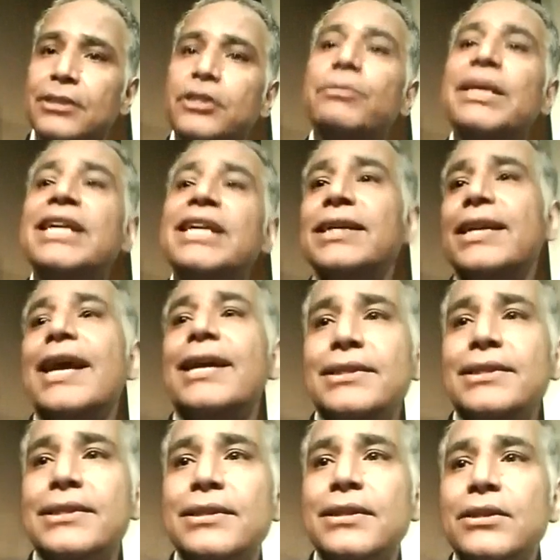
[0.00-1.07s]
to be
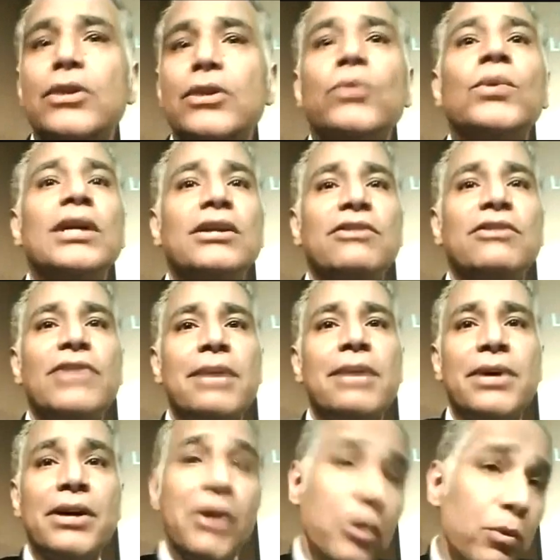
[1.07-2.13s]
connected to the world of
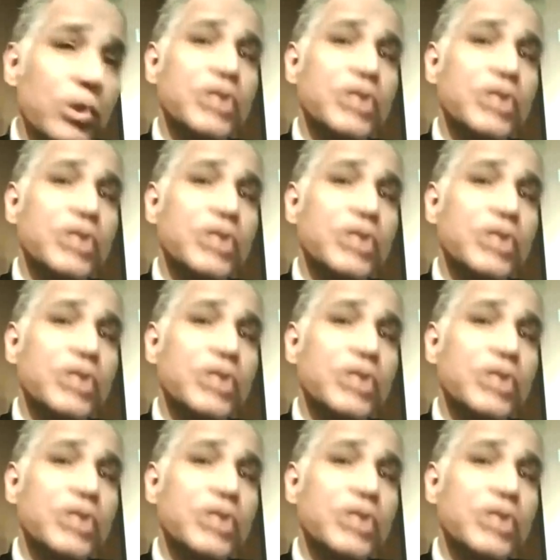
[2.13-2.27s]
ability,